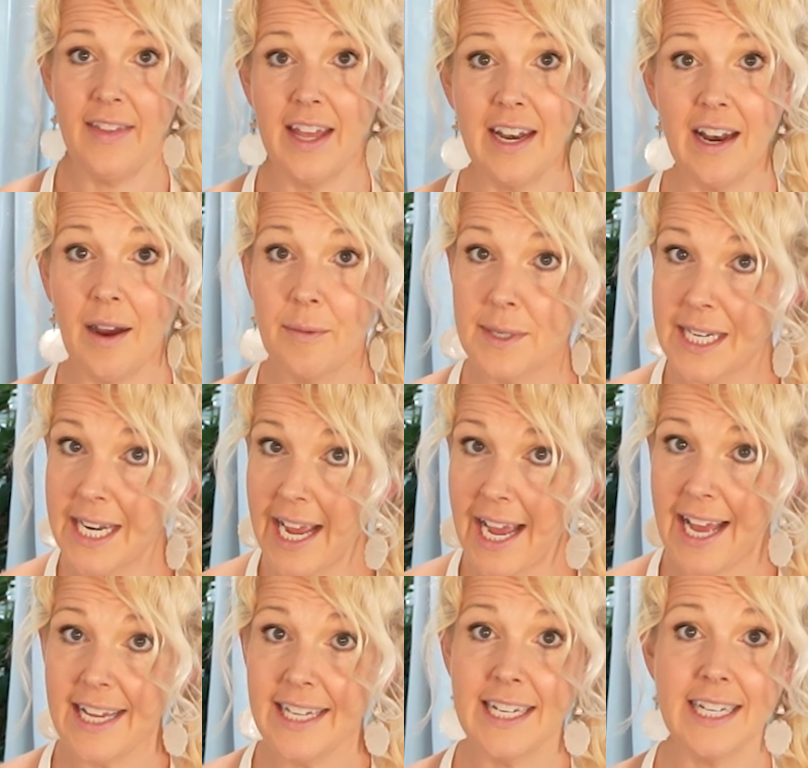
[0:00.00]
then I'm going to
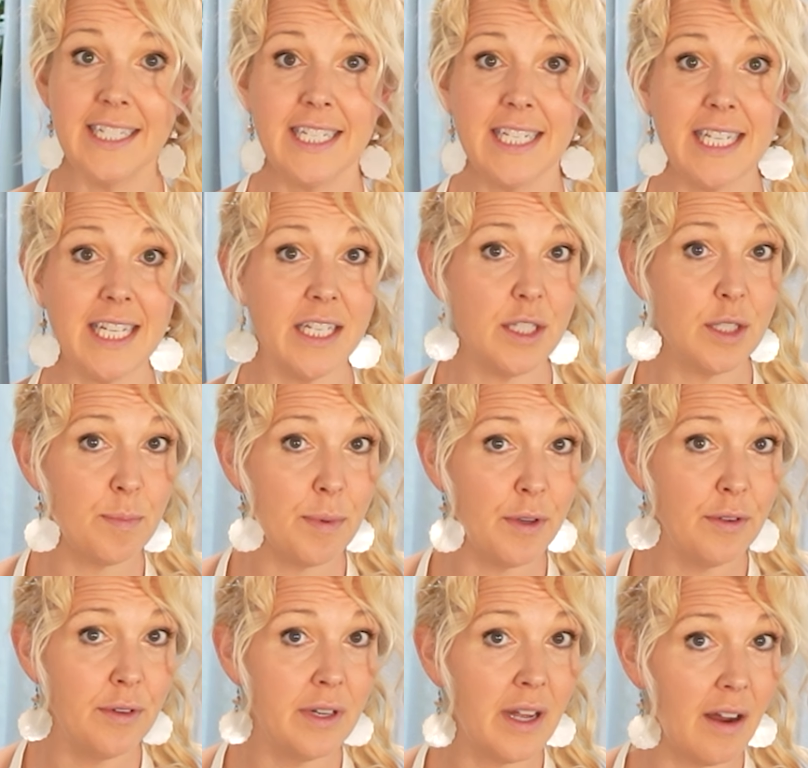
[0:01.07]
add a
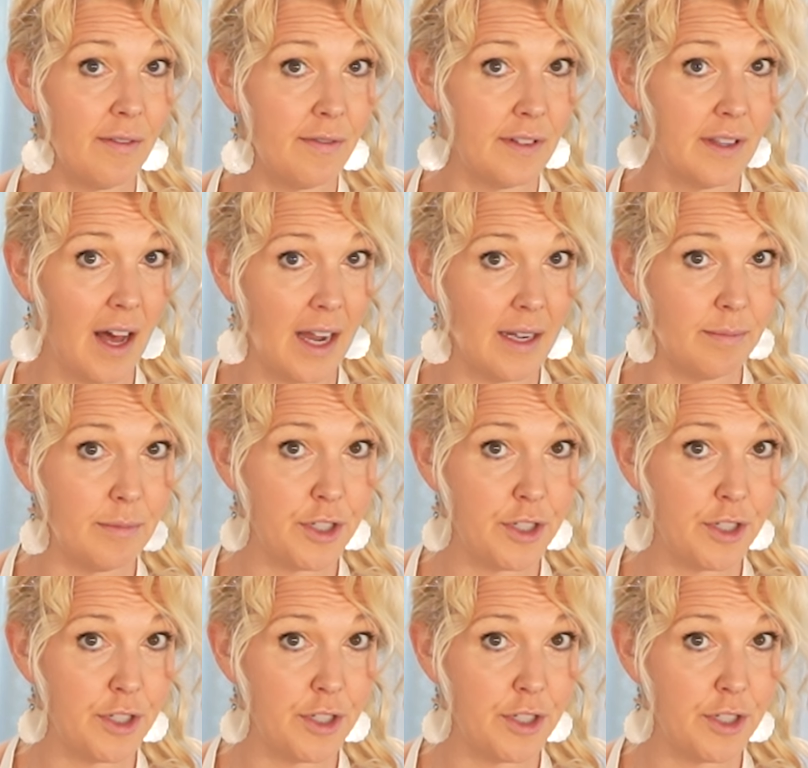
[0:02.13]
teaspoon of lime